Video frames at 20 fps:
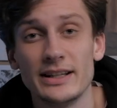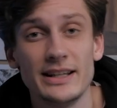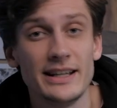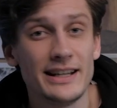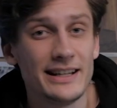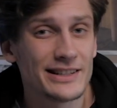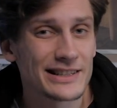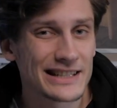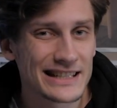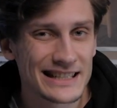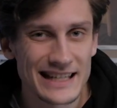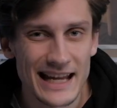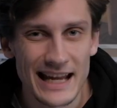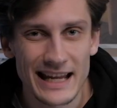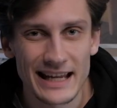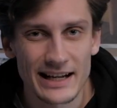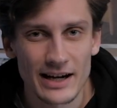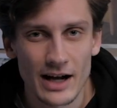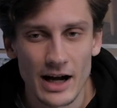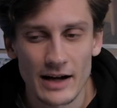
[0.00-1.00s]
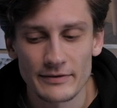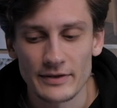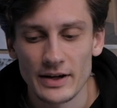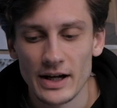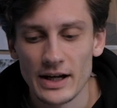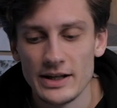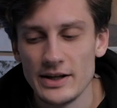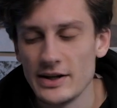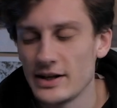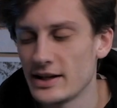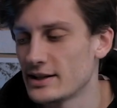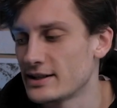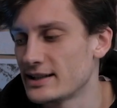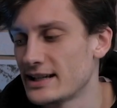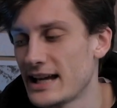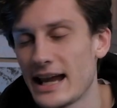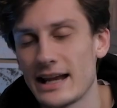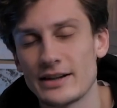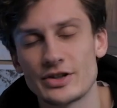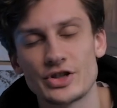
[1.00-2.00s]
You can just take it off, you can
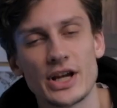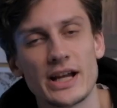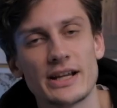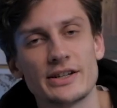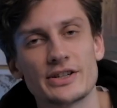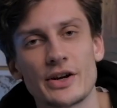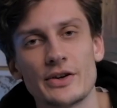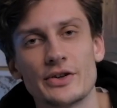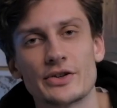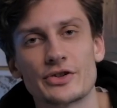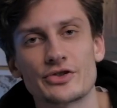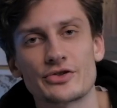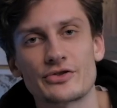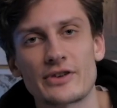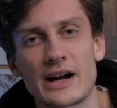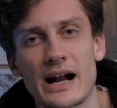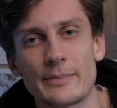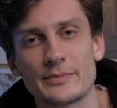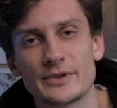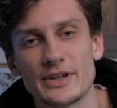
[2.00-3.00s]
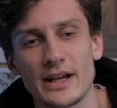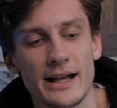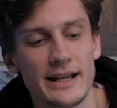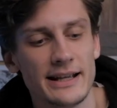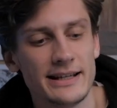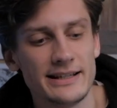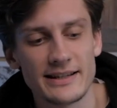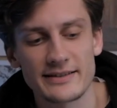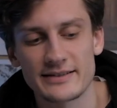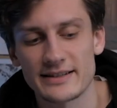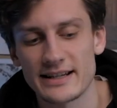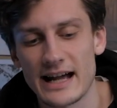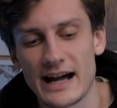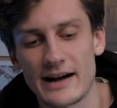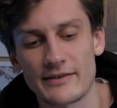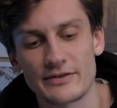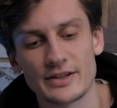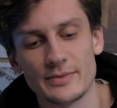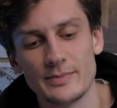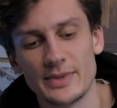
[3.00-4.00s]
change out your straps. It doesn't
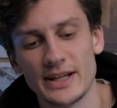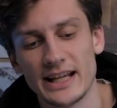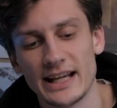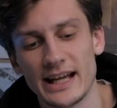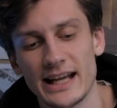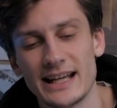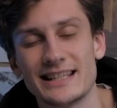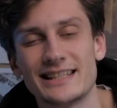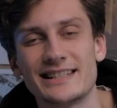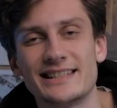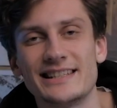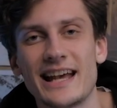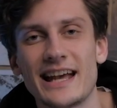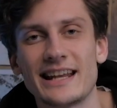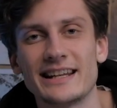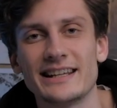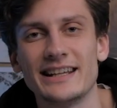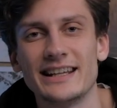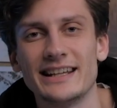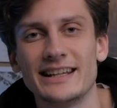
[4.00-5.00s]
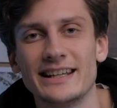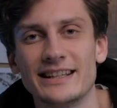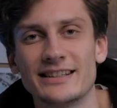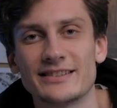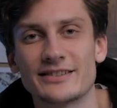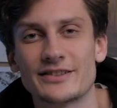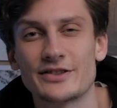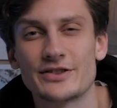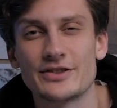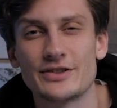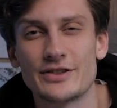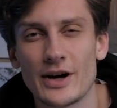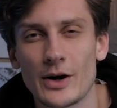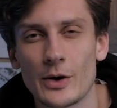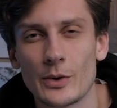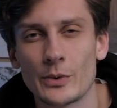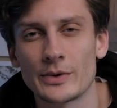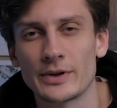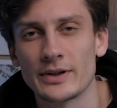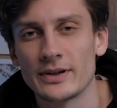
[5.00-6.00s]
have to be set in
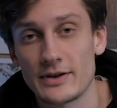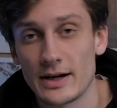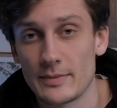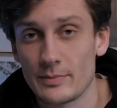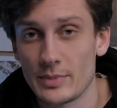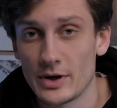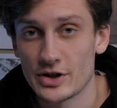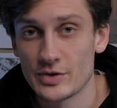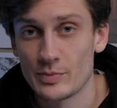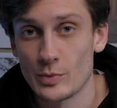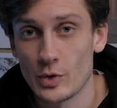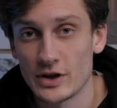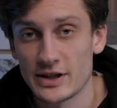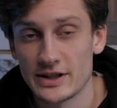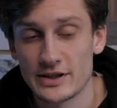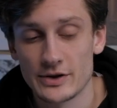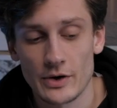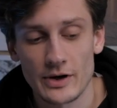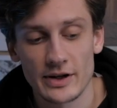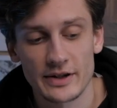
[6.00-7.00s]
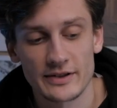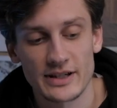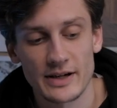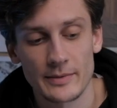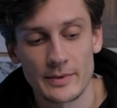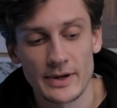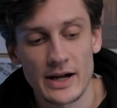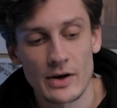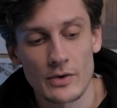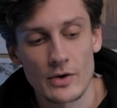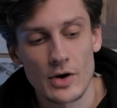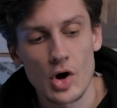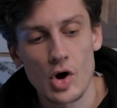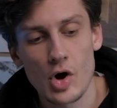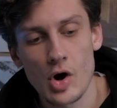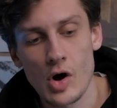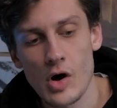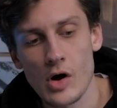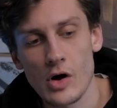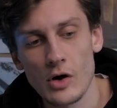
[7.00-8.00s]
stone. I've got a bunch of more tutorials coming out,
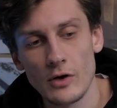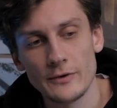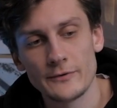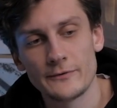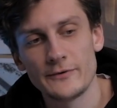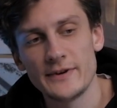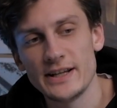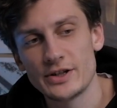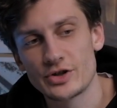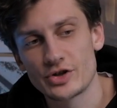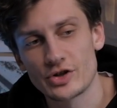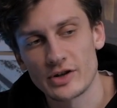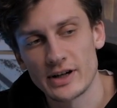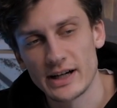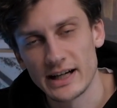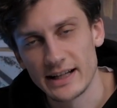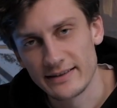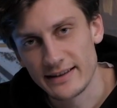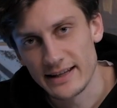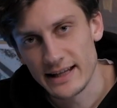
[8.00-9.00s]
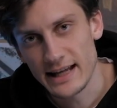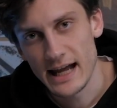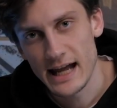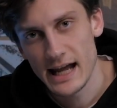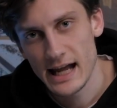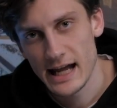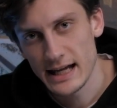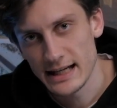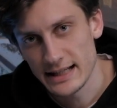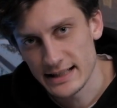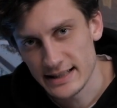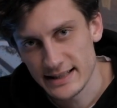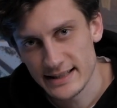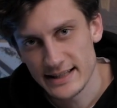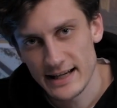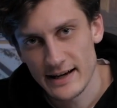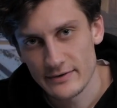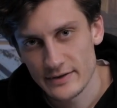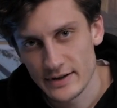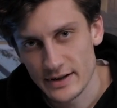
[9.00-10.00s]
all featuring the
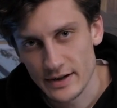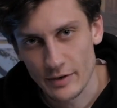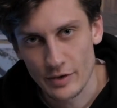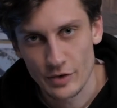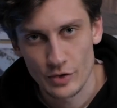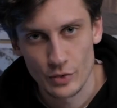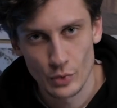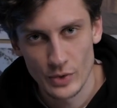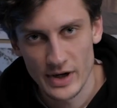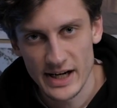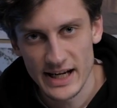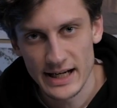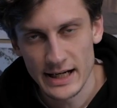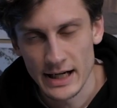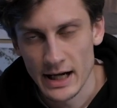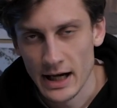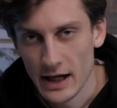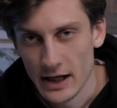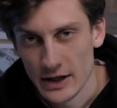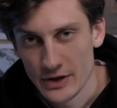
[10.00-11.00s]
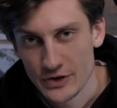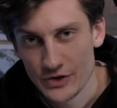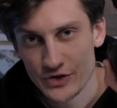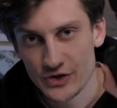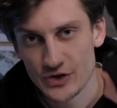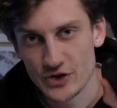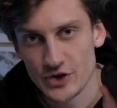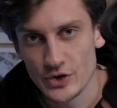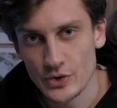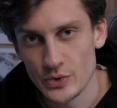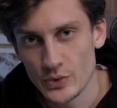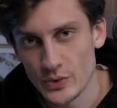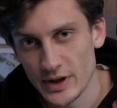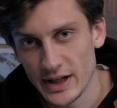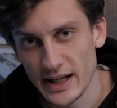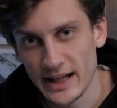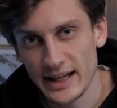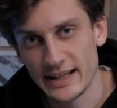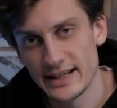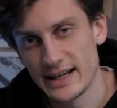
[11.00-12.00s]
A7 III soon
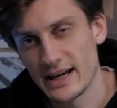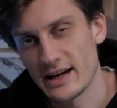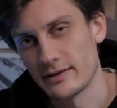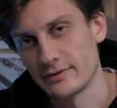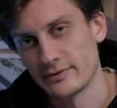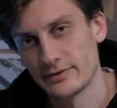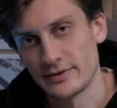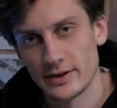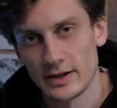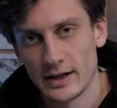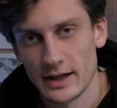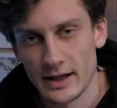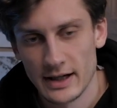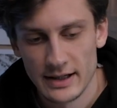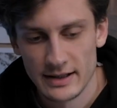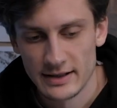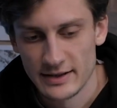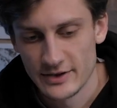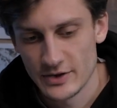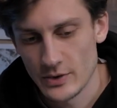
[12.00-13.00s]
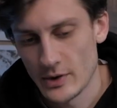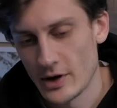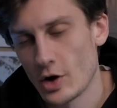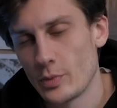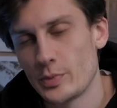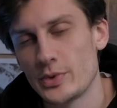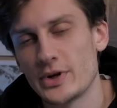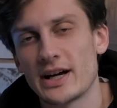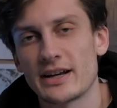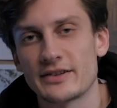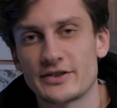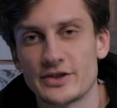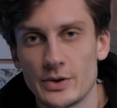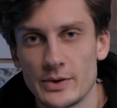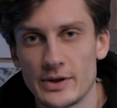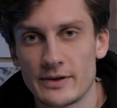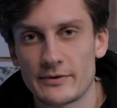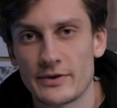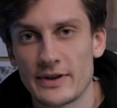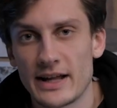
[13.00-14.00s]
enough. So I hope you guys tune
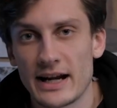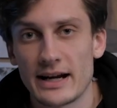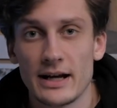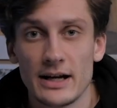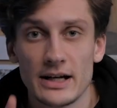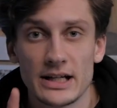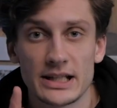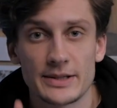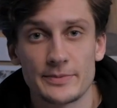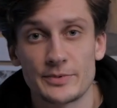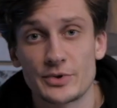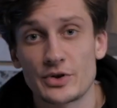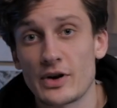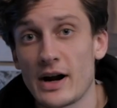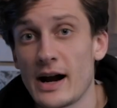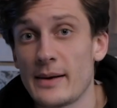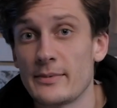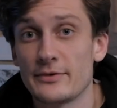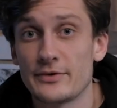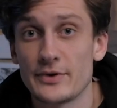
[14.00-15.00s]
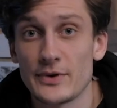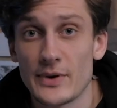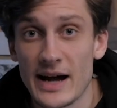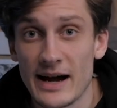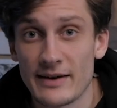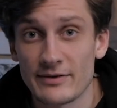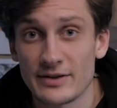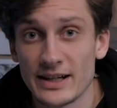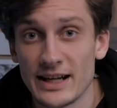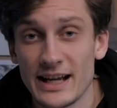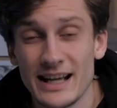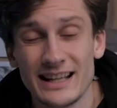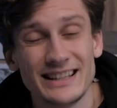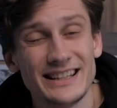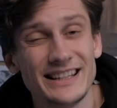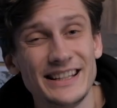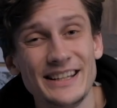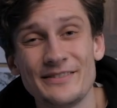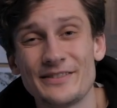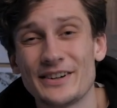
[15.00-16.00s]
in for that. Subscribe if you haven't.
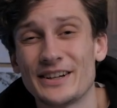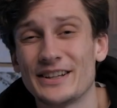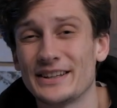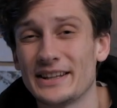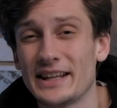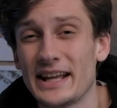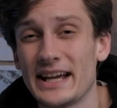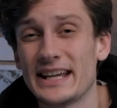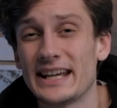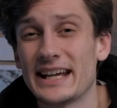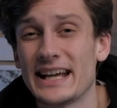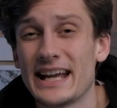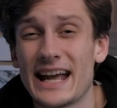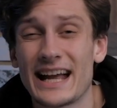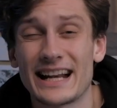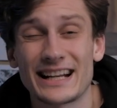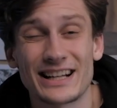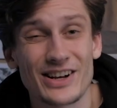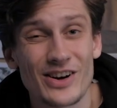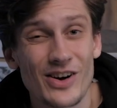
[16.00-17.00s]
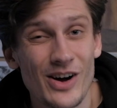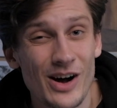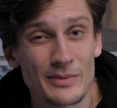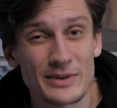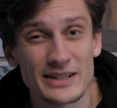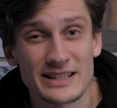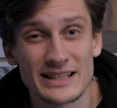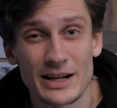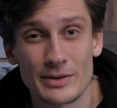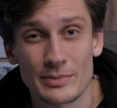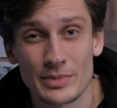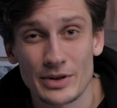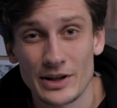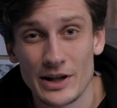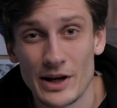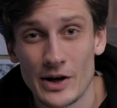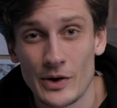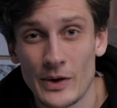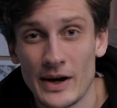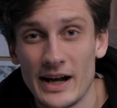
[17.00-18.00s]
Leave a like and comment down
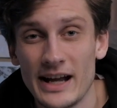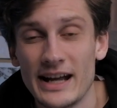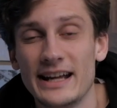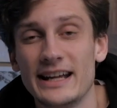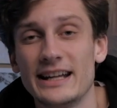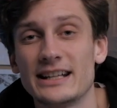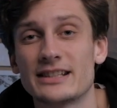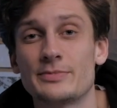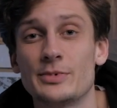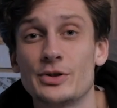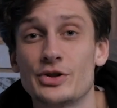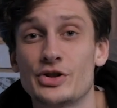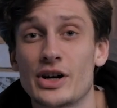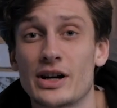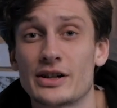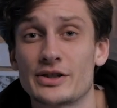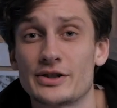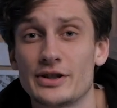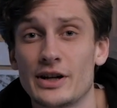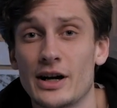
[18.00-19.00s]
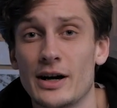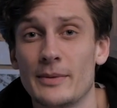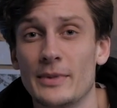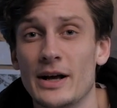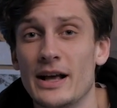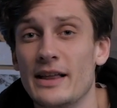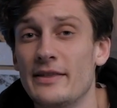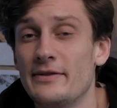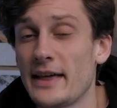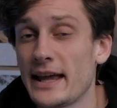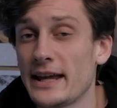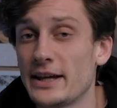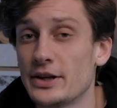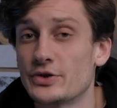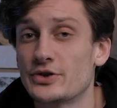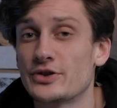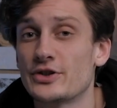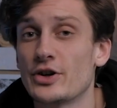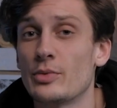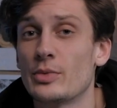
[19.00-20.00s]
below. It's been Josh Thom. Thank you
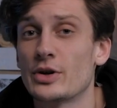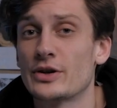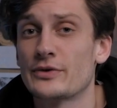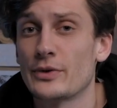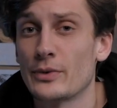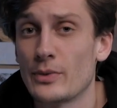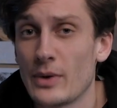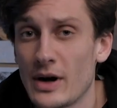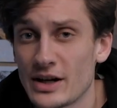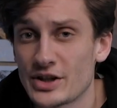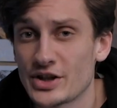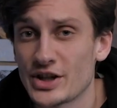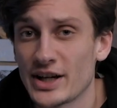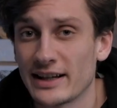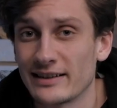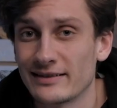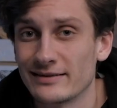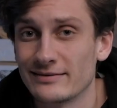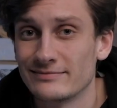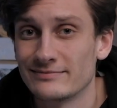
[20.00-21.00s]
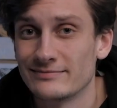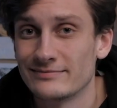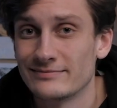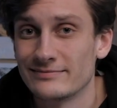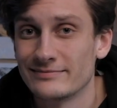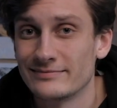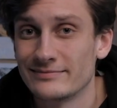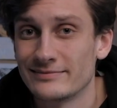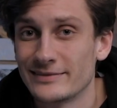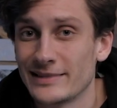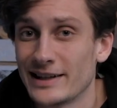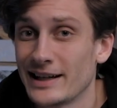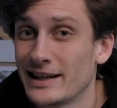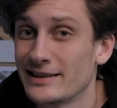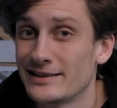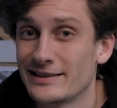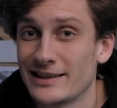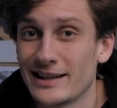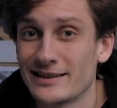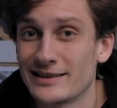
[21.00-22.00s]
so much for watching.
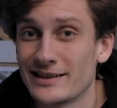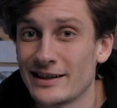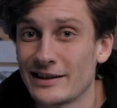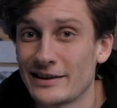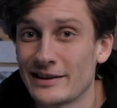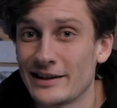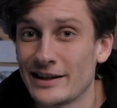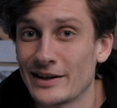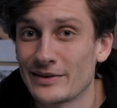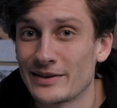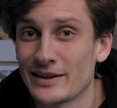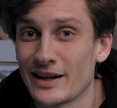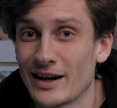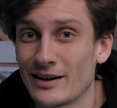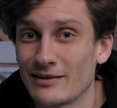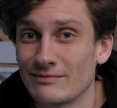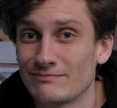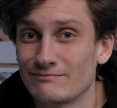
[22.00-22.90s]
Stay stealthy out there.